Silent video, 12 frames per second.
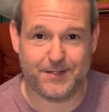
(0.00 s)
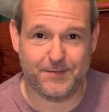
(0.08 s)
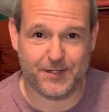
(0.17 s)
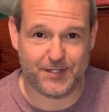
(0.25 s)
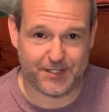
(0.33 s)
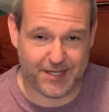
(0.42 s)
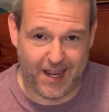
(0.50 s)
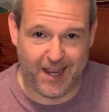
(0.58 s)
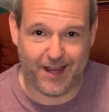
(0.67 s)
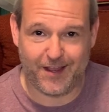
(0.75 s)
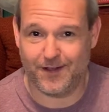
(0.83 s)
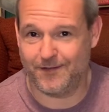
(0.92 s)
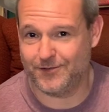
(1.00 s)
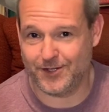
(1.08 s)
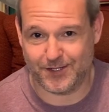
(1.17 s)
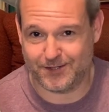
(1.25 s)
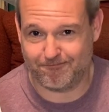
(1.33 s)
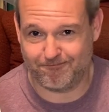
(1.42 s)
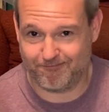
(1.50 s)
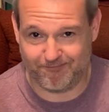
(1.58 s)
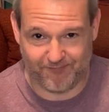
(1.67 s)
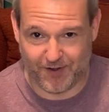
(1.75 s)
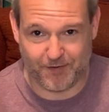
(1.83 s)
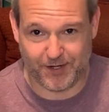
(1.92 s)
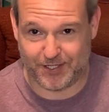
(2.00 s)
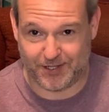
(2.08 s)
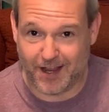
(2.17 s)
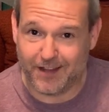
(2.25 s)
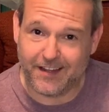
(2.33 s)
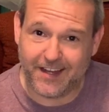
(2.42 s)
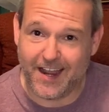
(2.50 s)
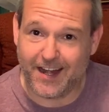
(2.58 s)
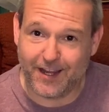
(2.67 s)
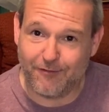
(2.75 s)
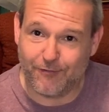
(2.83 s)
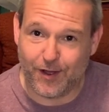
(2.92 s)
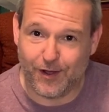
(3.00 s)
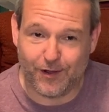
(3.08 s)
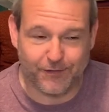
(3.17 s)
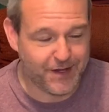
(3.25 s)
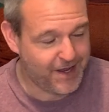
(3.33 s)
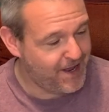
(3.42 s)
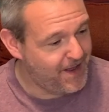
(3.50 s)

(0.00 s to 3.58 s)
the mistake of just very slightly getting involved,